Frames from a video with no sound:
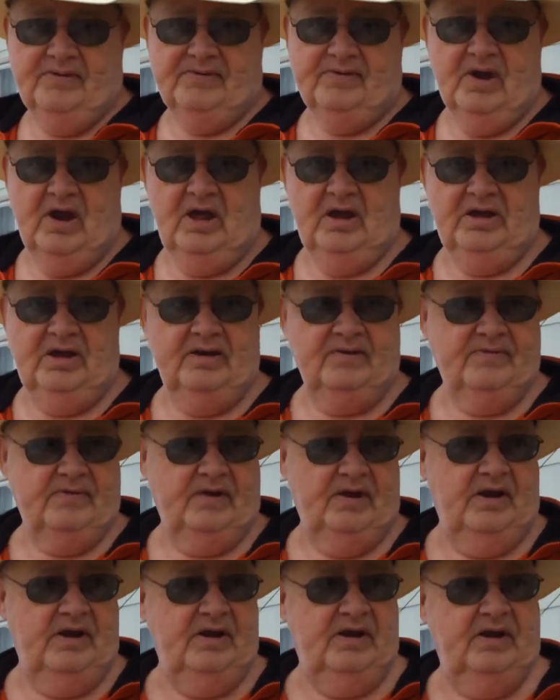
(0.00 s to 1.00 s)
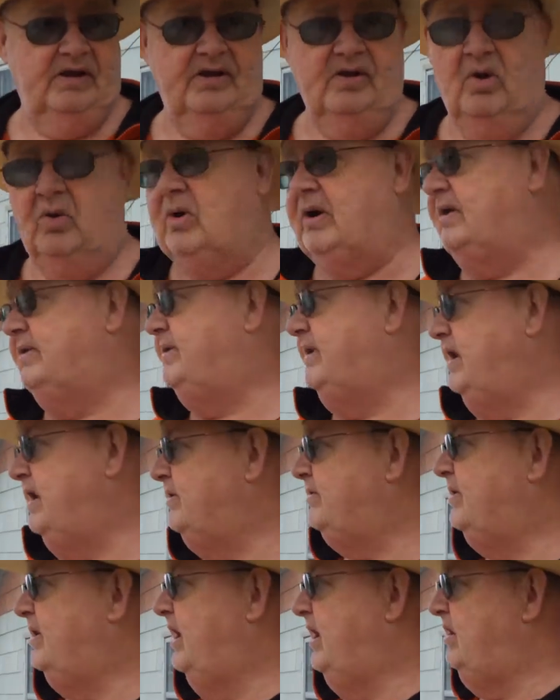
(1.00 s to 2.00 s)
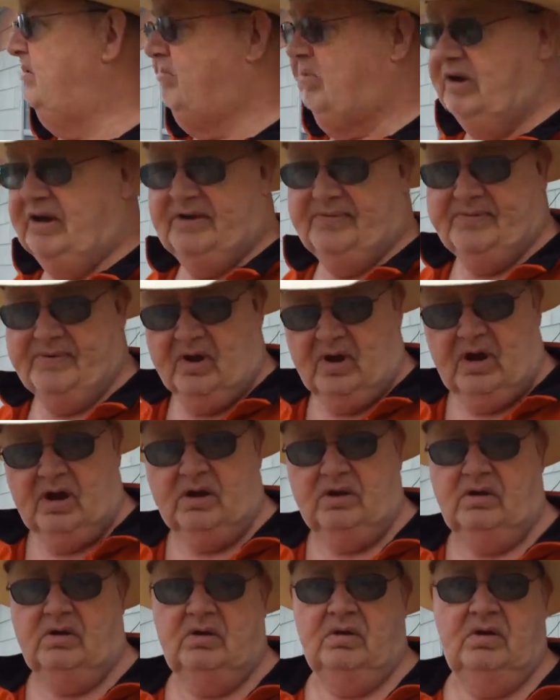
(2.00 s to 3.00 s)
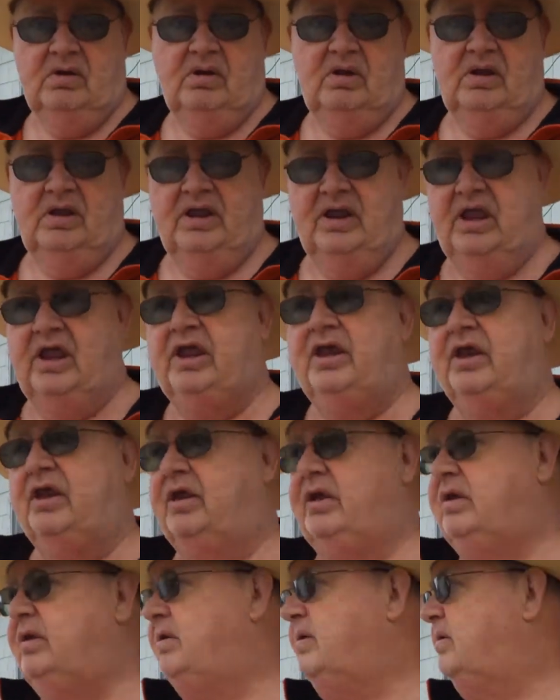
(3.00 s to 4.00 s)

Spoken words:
is not insulated. Oh, it's insulated, but it's not heated.